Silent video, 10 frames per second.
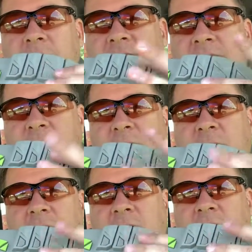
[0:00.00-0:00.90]
It's
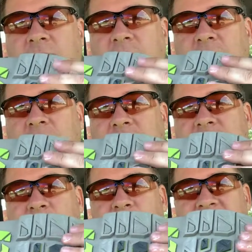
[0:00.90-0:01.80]
definitely good for uh,
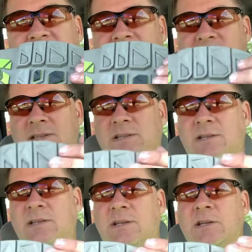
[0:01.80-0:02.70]
slip resistant.
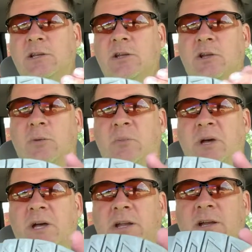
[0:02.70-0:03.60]

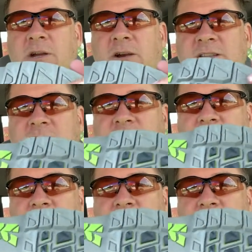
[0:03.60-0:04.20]
But aggressive